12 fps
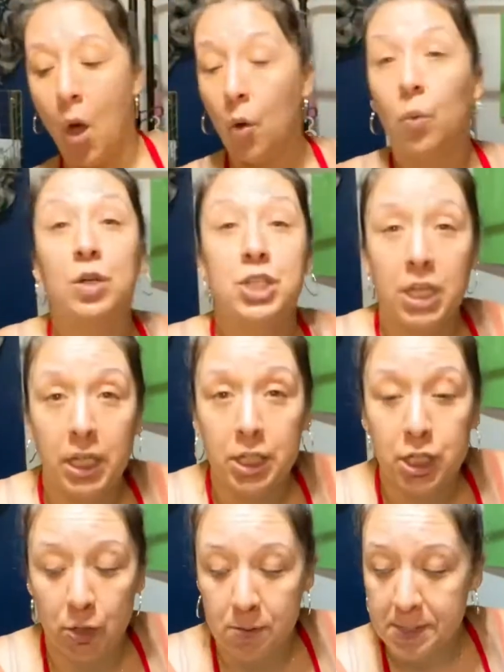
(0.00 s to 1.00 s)
What you gonna
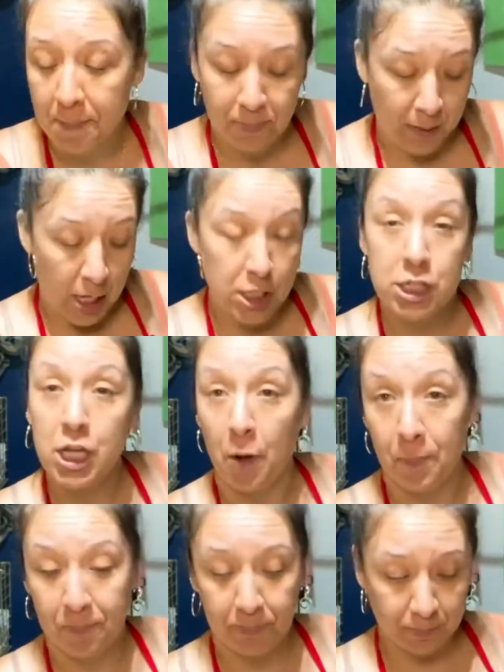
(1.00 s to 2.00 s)
choose?
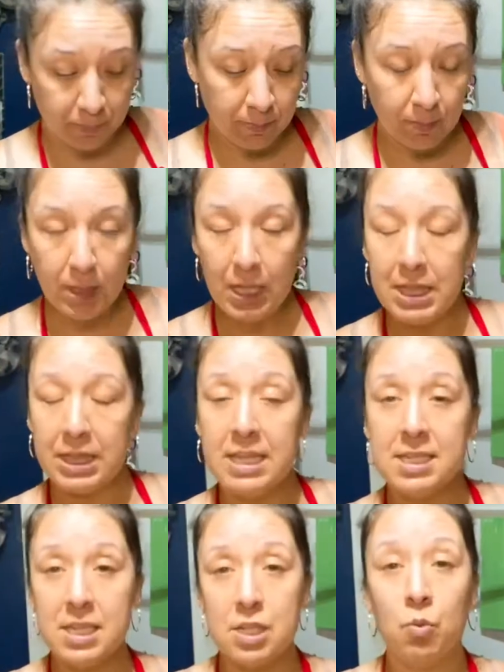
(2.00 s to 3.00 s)
So
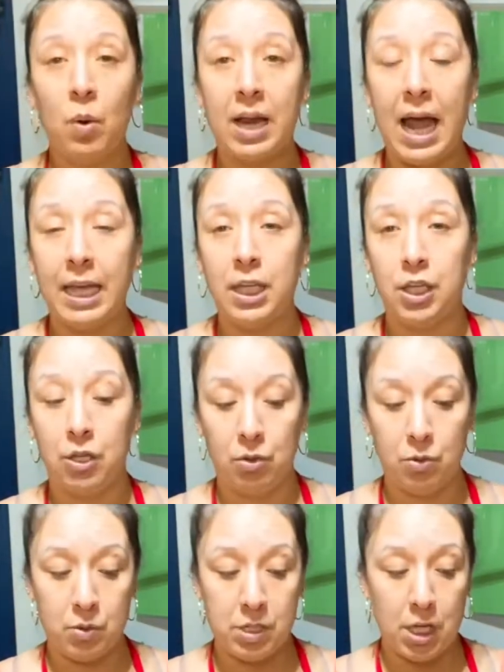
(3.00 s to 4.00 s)
this is what I
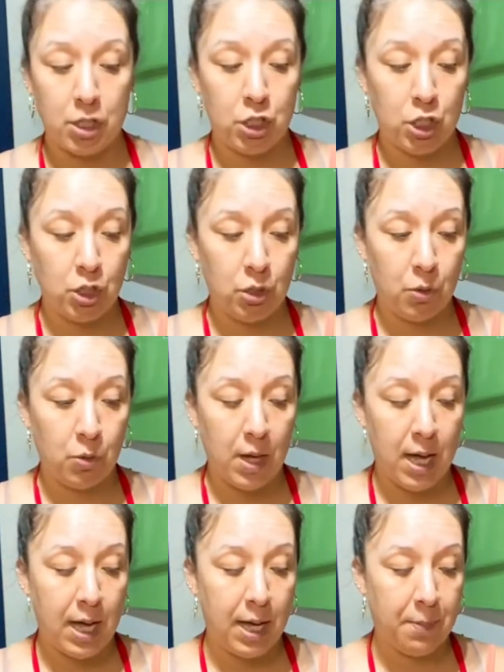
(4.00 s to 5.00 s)
use to
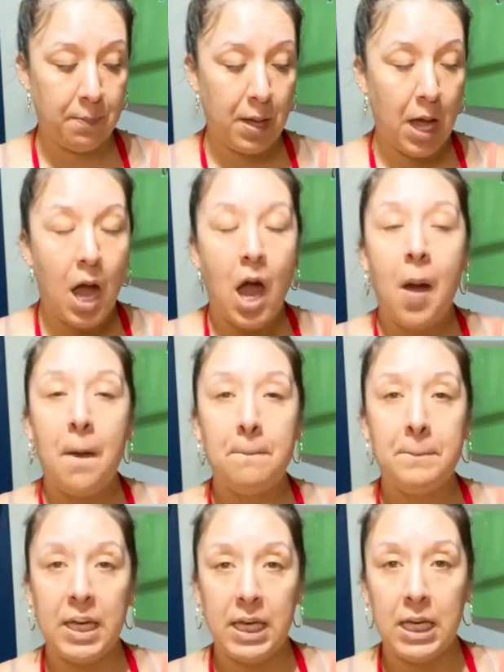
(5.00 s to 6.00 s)

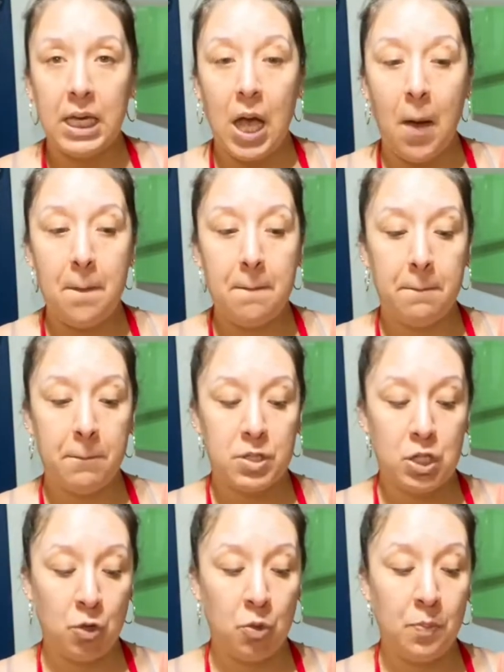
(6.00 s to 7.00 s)

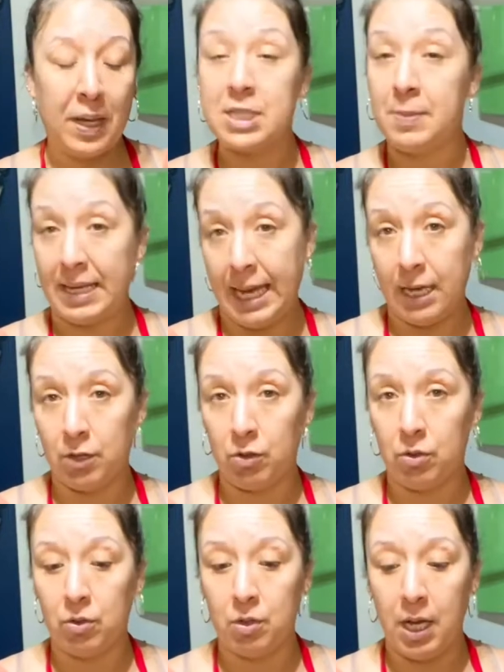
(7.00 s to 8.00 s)
mix my
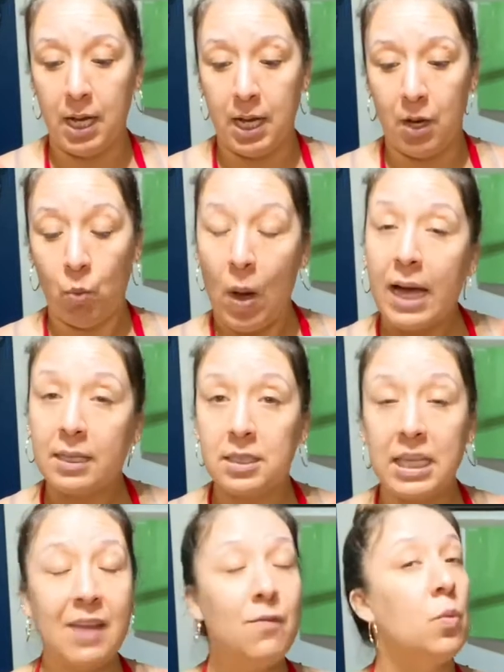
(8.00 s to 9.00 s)
candle wax,
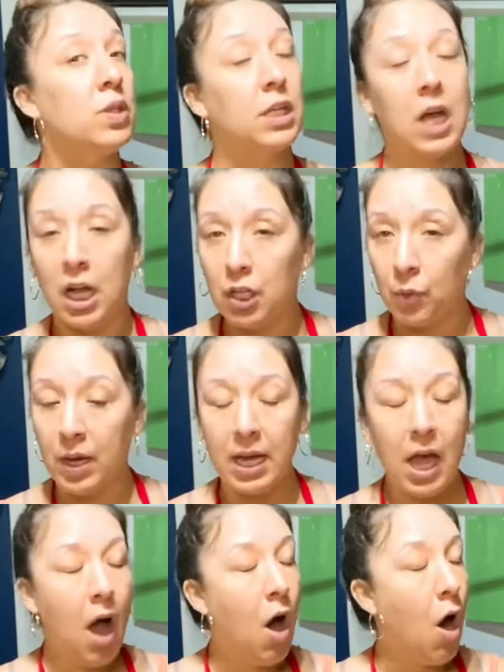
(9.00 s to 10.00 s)
even with the
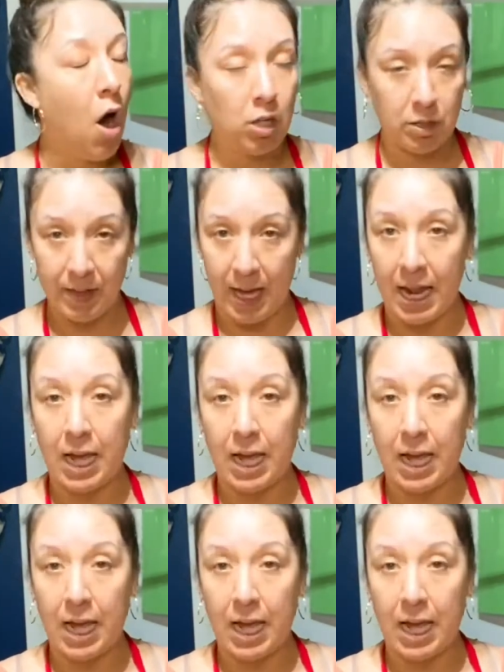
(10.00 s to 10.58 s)
coloring, all of that.